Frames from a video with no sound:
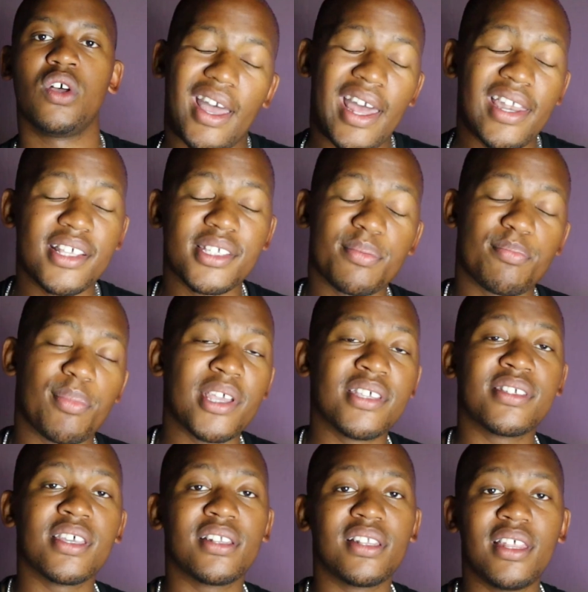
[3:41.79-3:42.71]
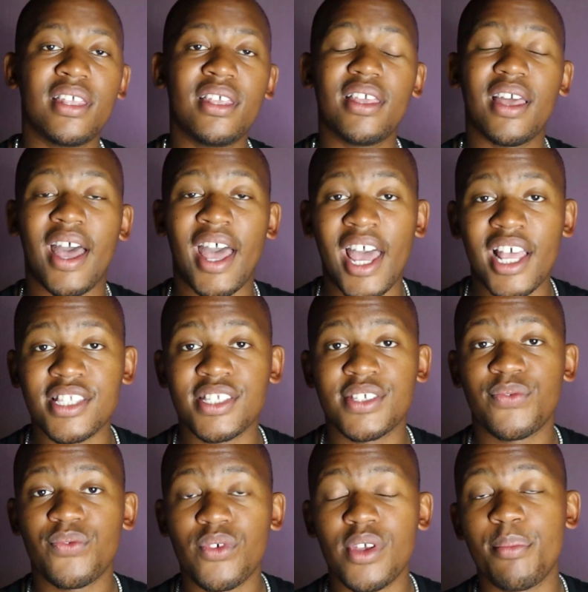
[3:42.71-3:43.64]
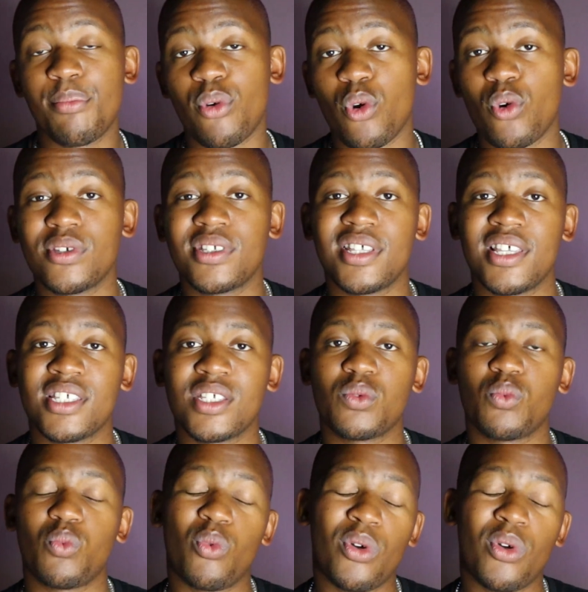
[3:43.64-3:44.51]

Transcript: And it's basically a hands-free process